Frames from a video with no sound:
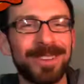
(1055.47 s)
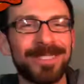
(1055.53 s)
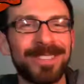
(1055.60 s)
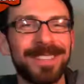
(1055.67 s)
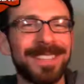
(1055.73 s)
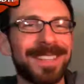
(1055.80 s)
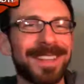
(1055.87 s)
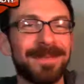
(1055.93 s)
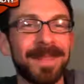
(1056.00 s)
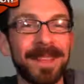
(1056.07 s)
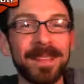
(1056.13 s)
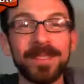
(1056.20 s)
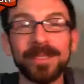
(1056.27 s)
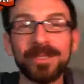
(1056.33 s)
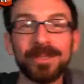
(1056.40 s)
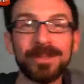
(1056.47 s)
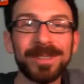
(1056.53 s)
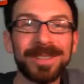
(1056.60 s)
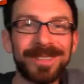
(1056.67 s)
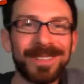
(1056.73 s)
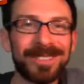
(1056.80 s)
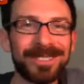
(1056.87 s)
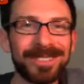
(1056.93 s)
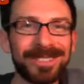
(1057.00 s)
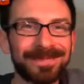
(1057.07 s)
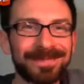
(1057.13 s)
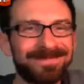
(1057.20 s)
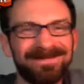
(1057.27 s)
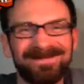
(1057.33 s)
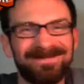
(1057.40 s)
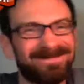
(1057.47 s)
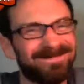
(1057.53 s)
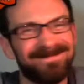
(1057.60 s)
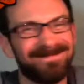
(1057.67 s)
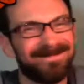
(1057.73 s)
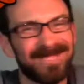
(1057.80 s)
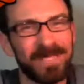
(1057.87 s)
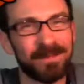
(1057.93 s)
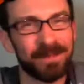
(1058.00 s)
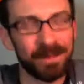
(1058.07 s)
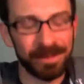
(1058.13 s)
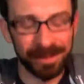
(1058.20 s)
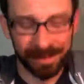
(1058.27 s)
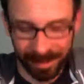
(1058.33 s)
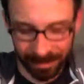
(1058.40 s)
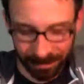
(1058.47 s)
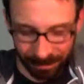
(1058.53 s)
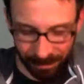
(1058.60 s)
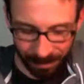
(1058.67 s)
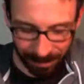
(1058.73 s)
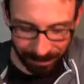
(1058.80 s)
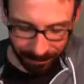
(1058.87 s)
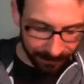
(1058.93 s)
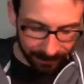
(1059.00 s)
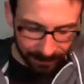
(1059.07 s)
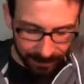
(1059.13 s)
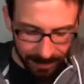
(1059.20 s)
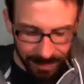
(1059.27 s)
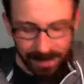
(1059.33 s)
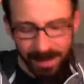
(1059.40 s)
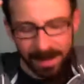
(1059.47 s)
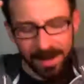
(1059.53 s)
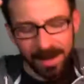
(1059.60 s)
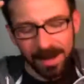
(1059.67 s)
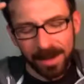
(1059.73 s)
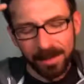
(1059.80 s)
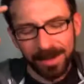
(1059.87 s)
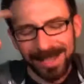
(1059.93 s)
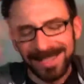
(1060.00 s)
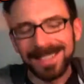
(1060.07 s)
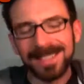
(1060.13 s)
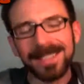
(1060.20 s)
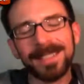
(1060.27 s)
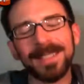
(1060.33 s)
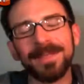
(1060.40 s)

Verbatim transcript: watch it again. Sorry, Avengers. You ruined yourself for me. When I didn't